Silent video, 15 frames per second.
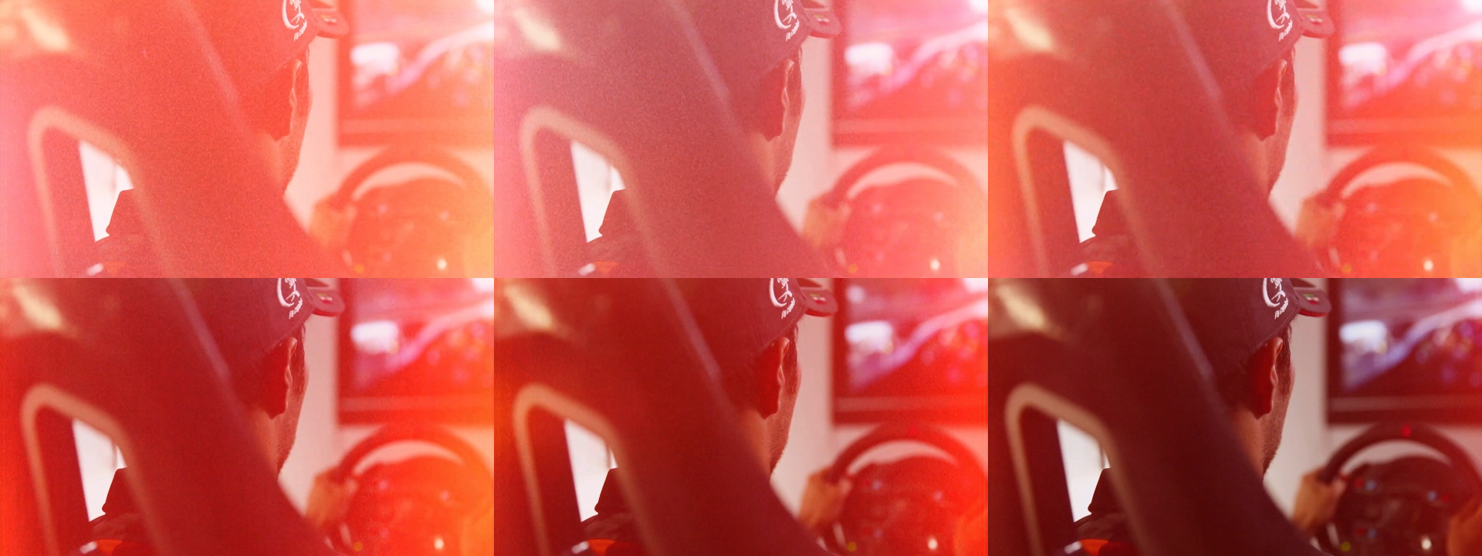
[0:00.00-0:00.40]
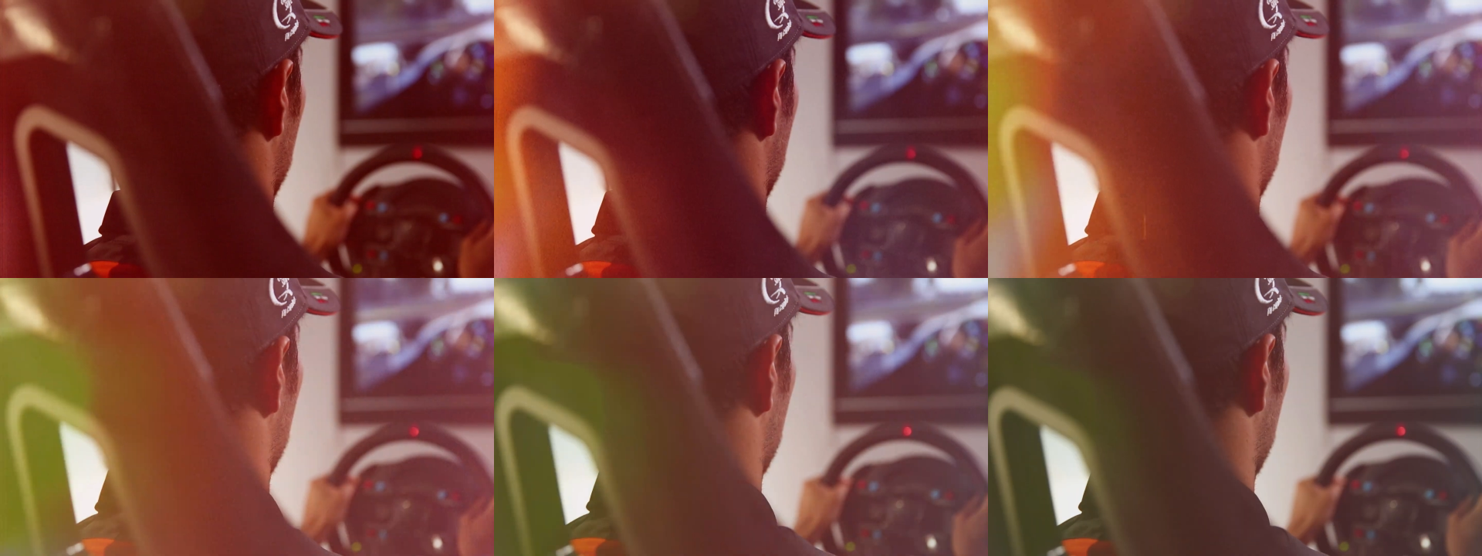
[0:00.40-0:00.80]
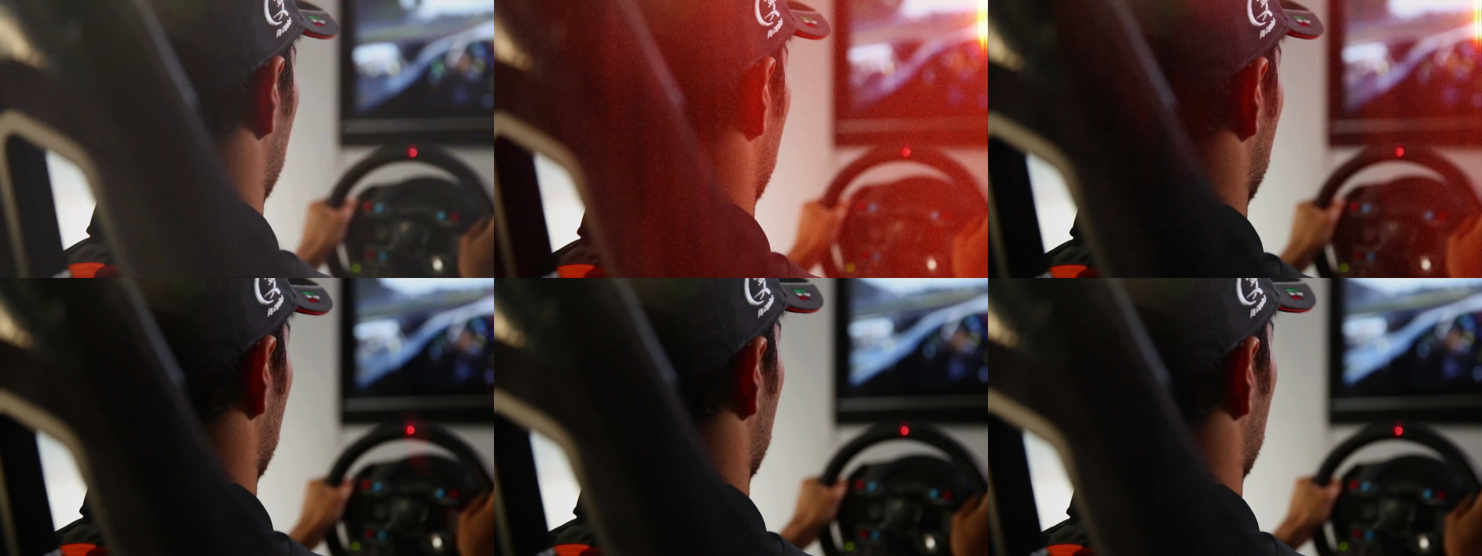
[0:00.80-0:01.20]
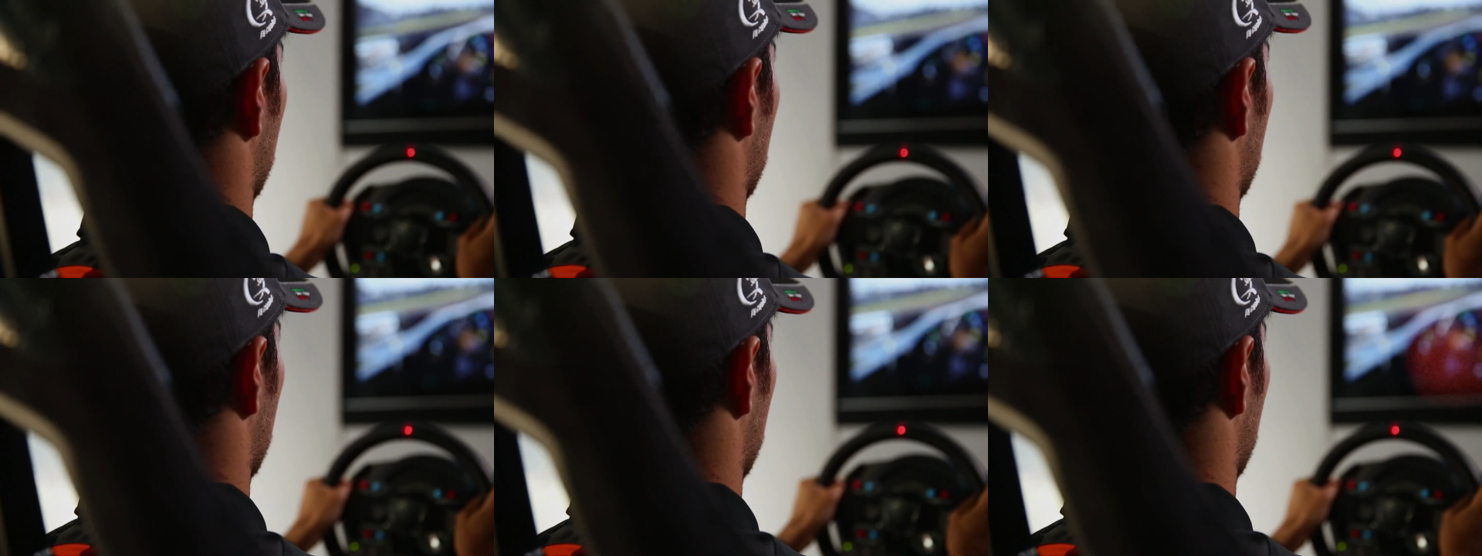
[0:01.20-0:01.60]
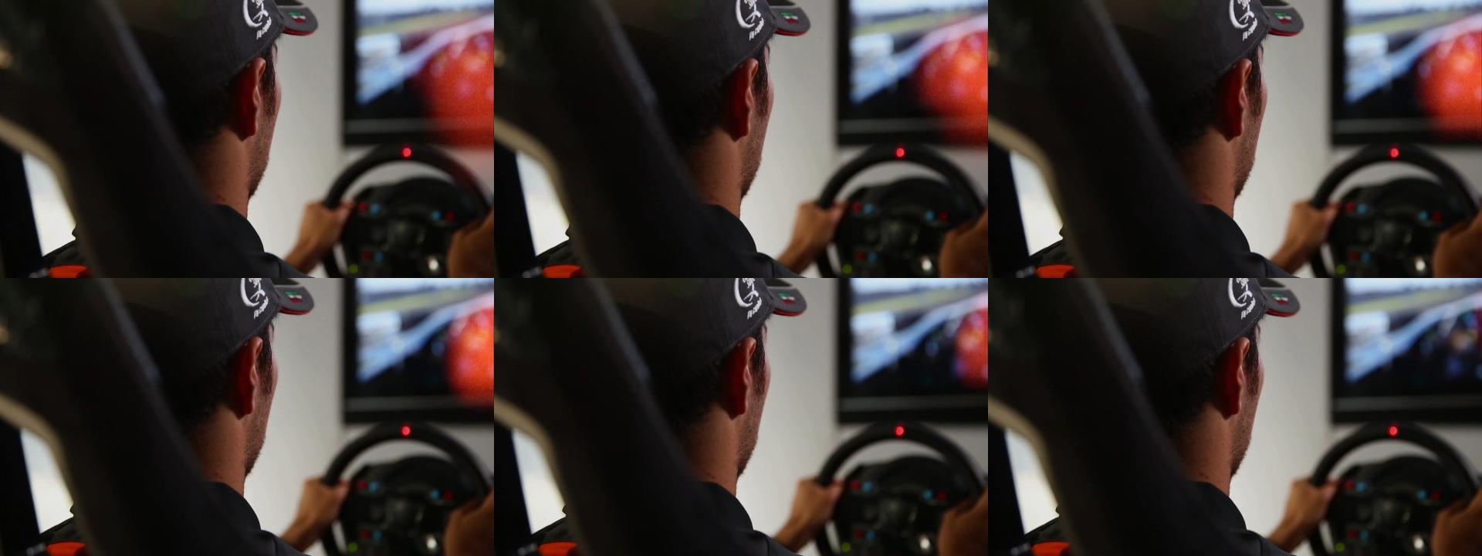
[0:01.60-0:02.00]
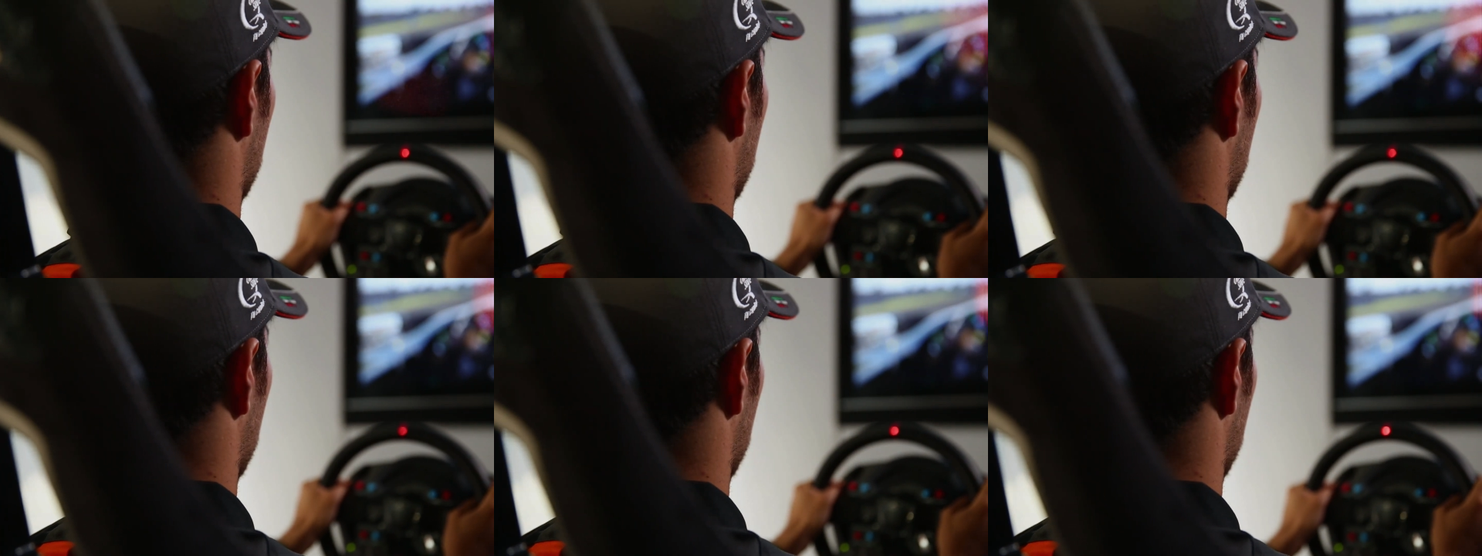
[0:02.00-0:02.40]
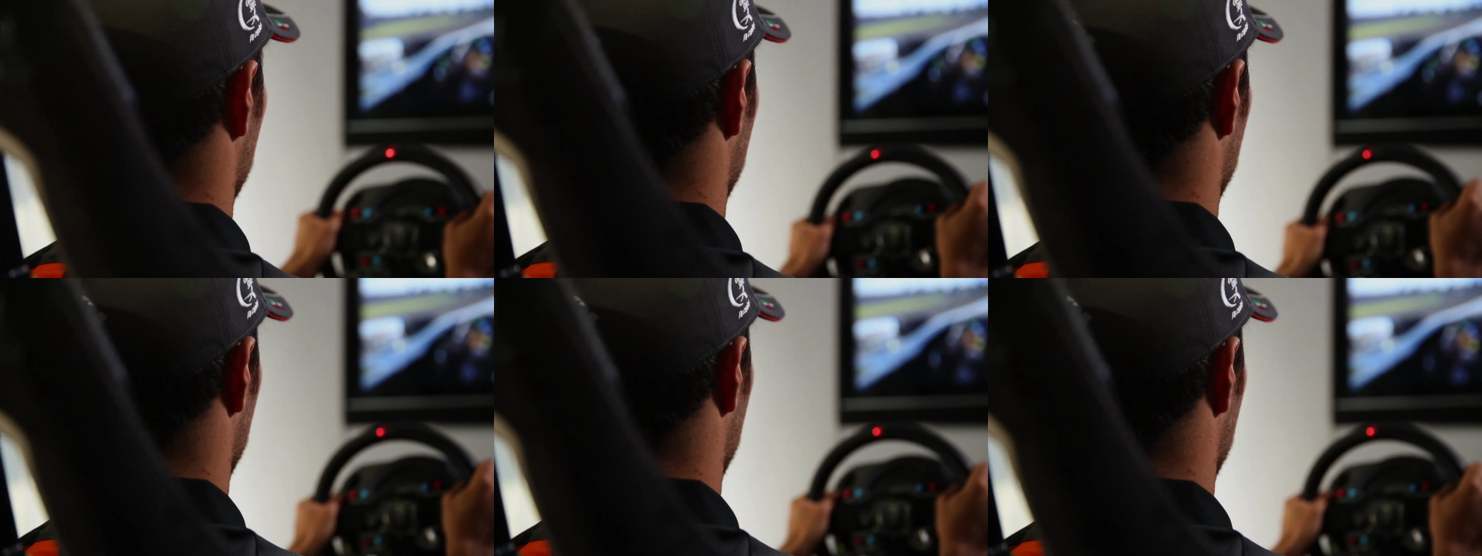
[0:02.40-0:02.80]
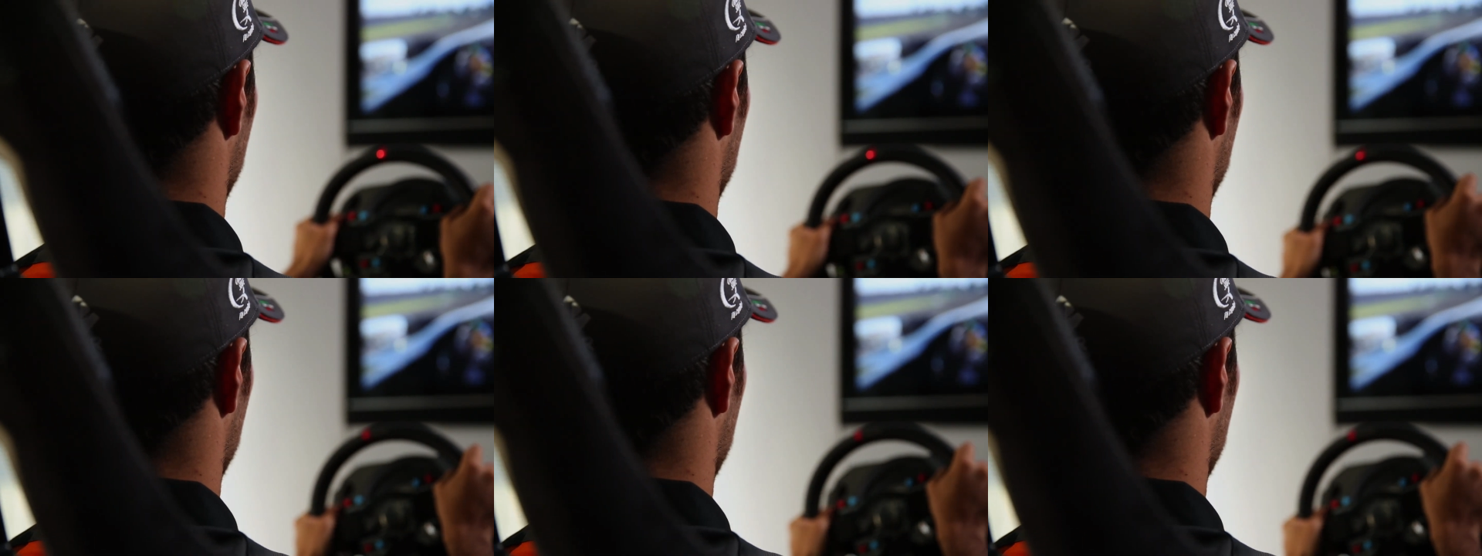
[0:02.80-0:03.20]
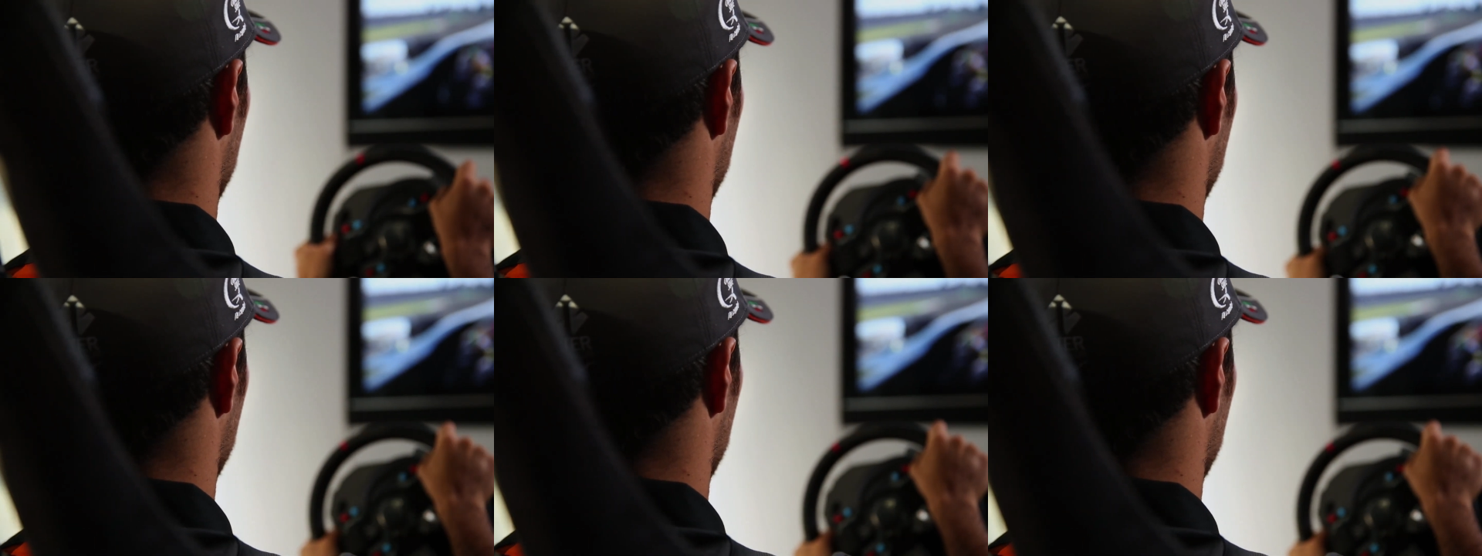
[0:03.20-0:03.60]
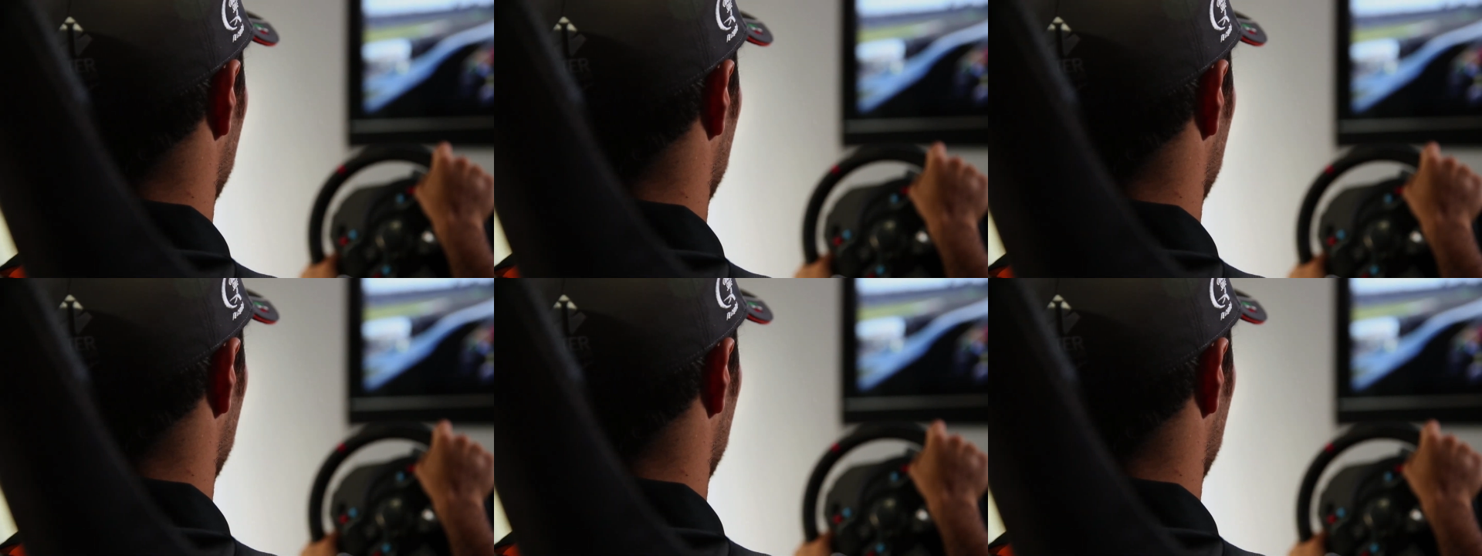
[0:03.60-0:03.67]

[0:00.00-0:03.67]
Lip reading: Nobody's mouth can be seen.